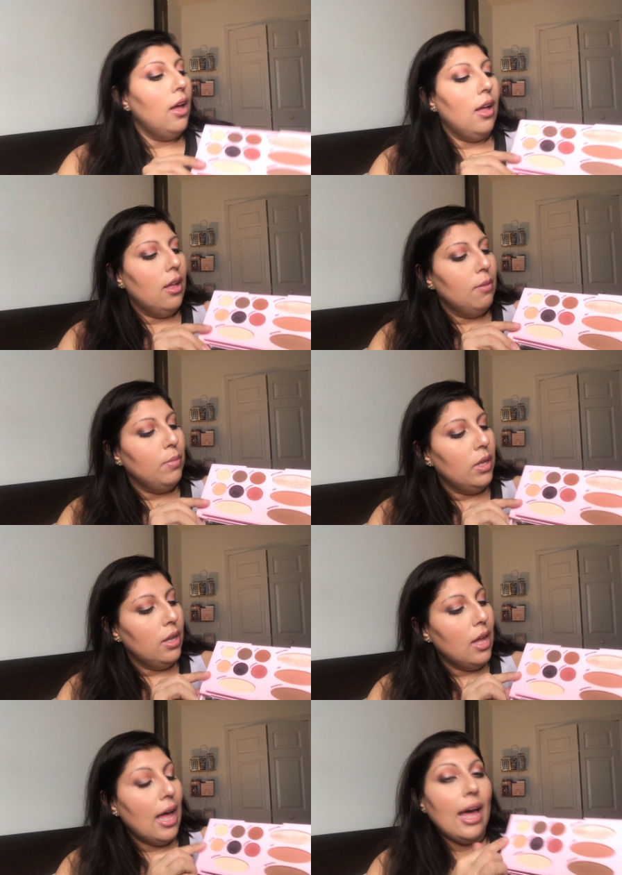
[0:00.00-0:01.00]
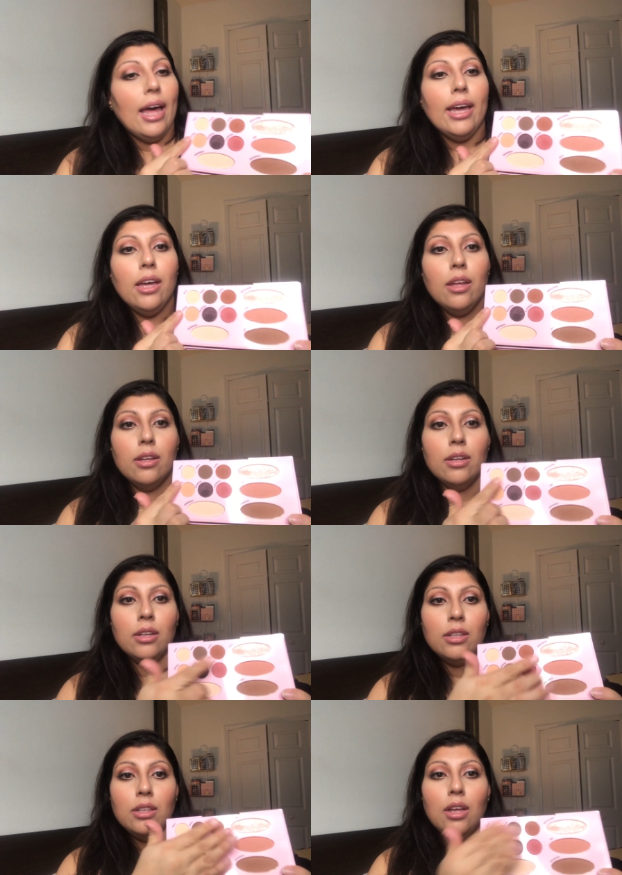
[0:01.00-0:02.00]
I
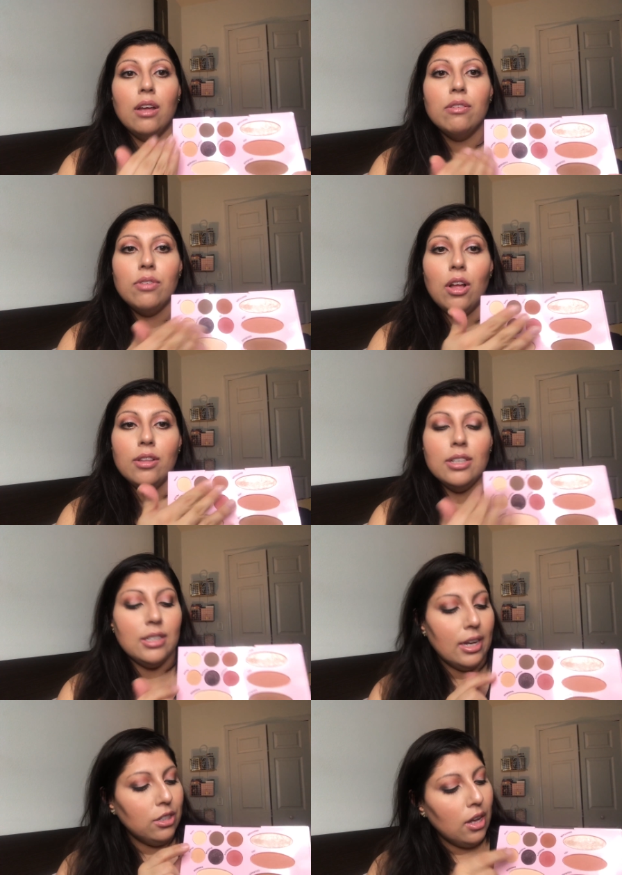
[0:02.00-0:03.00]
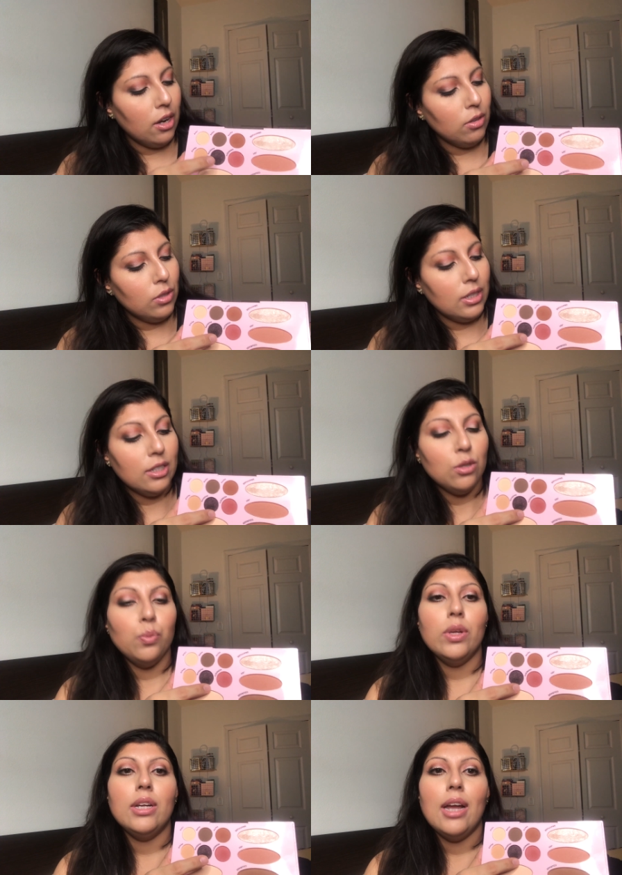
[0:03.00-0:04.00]
love all these eyeshadows.
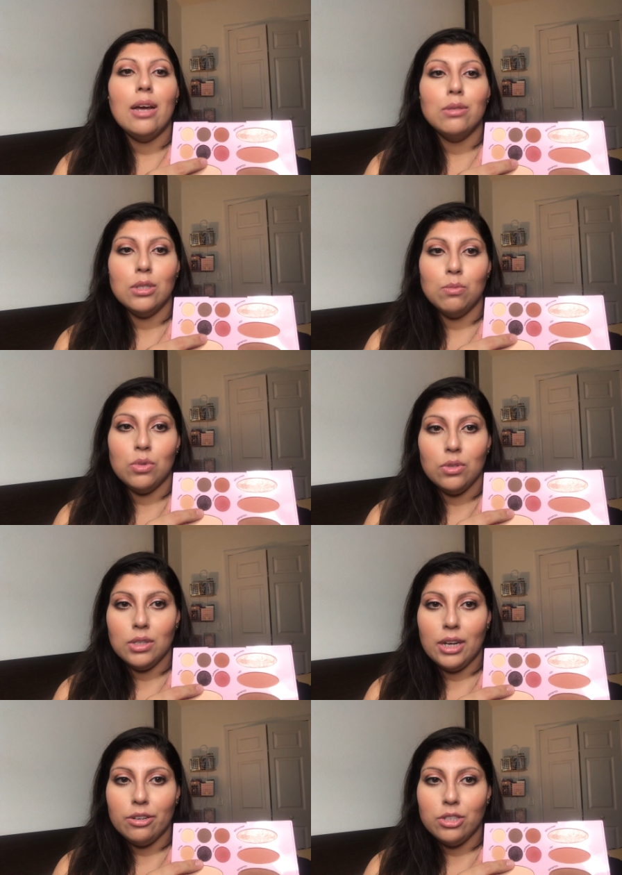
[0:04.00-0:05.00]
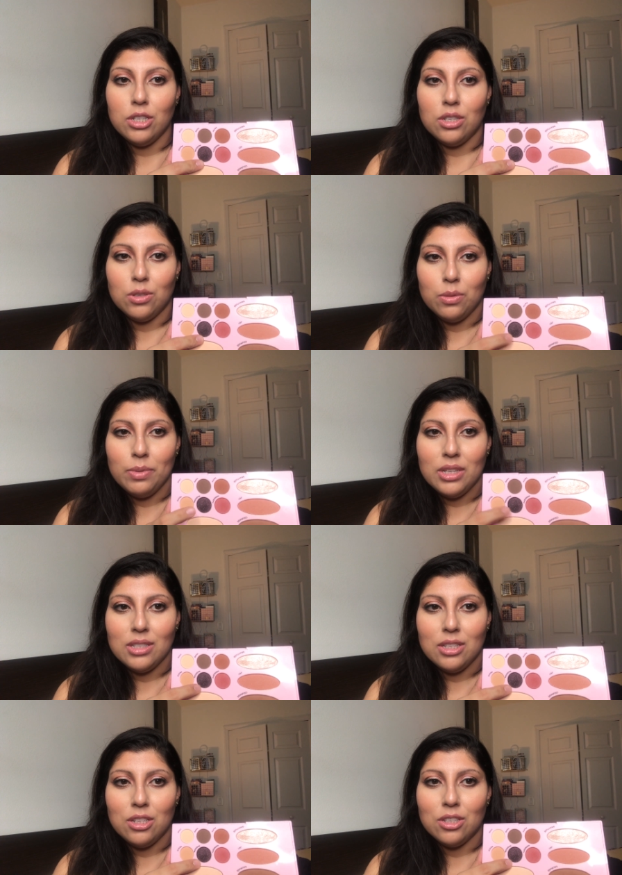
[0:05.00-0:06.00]
This one I was the most scared to use
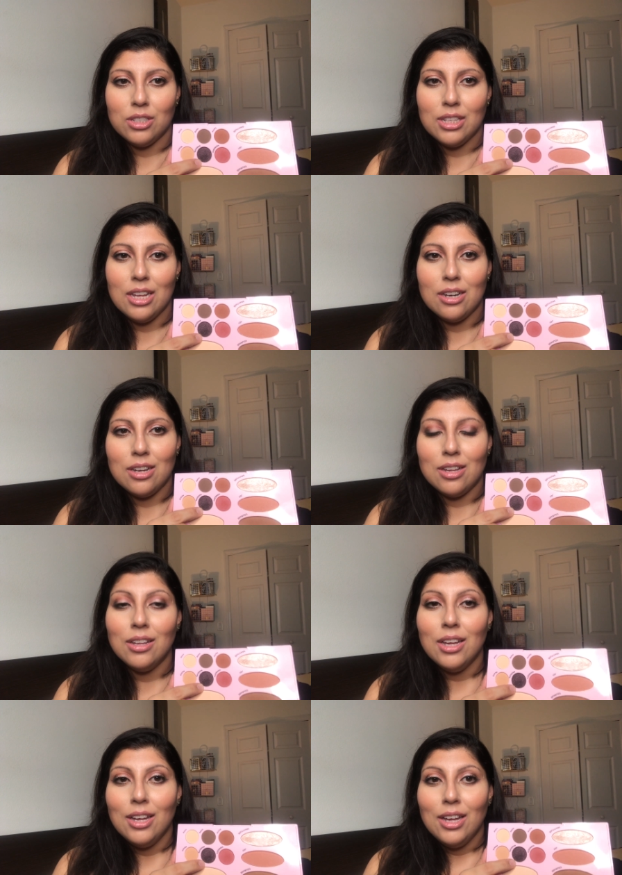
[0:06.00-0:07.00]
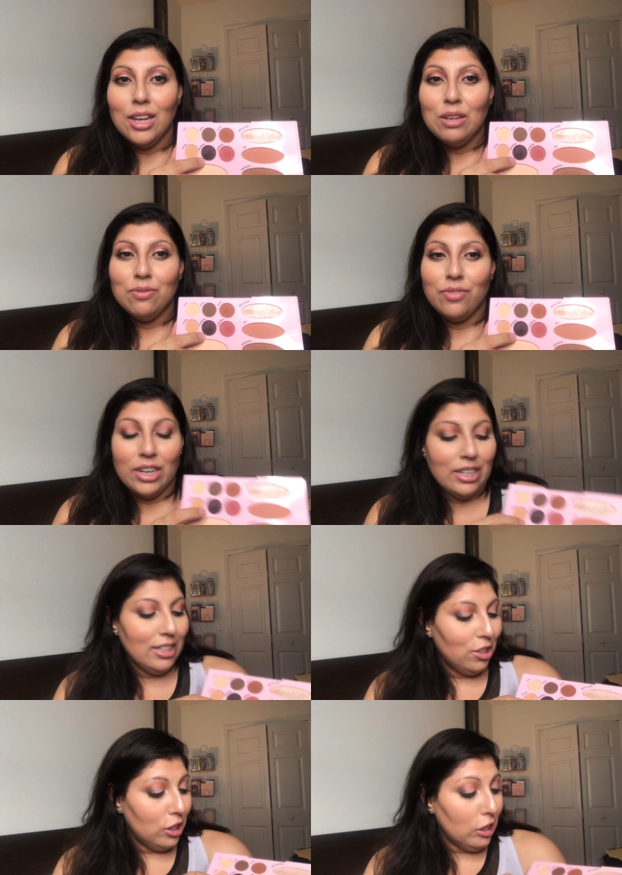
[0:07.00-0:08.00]
because it looks kind of
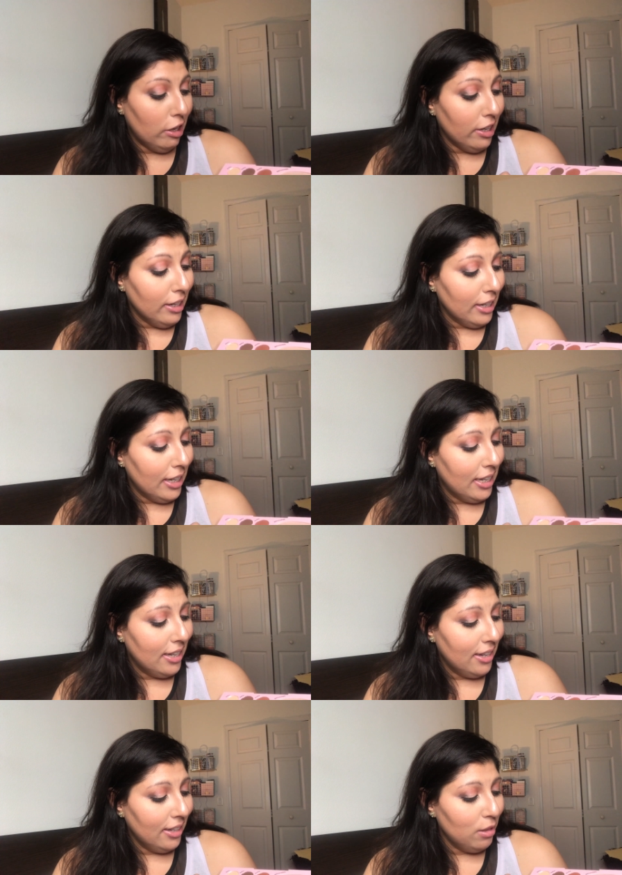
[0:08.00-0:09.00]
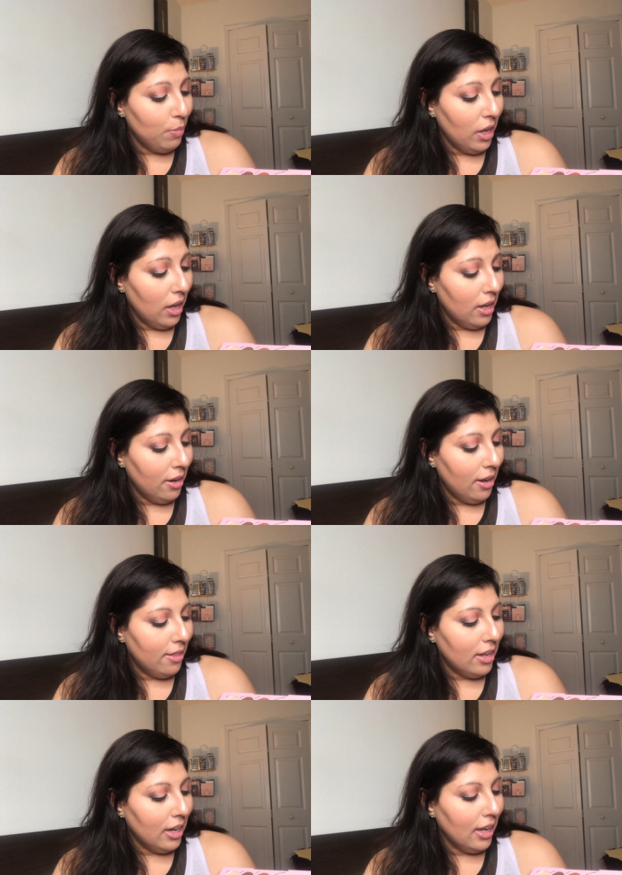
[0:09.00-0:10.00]
very dark in the pan,
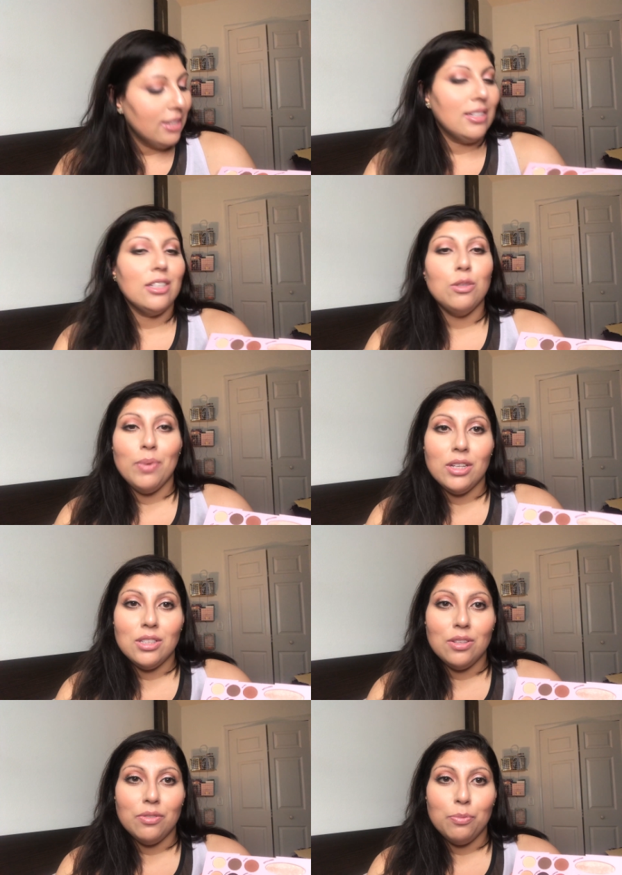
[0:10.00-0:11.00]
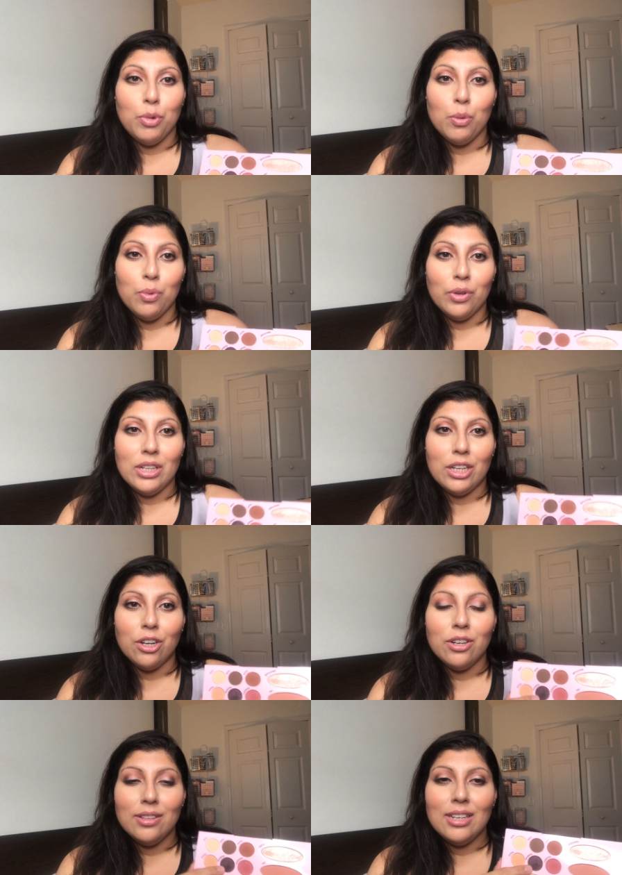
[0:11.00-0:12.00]
and then it has like specks of purple
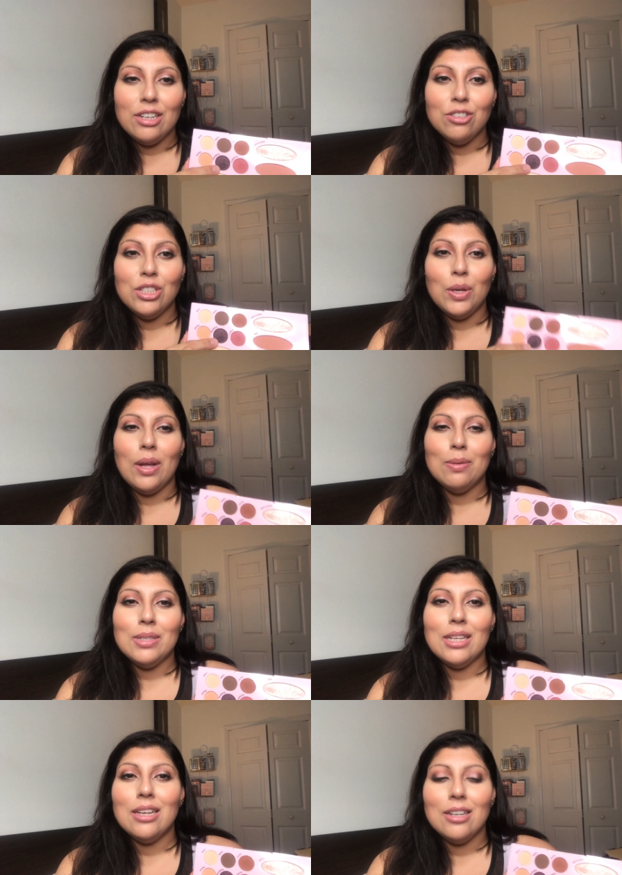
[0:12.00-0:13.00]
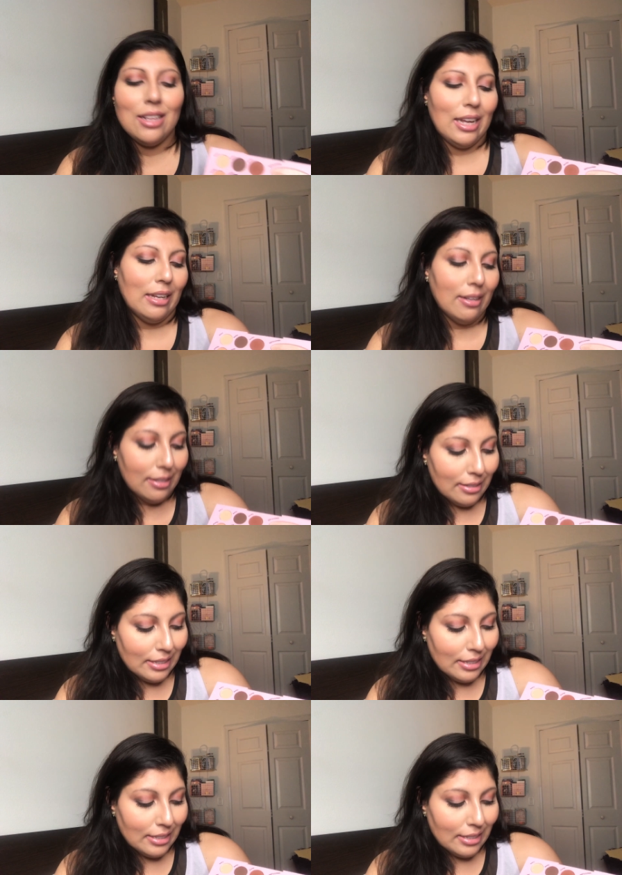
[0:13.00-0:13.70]
glitter in there. So I was kind of like,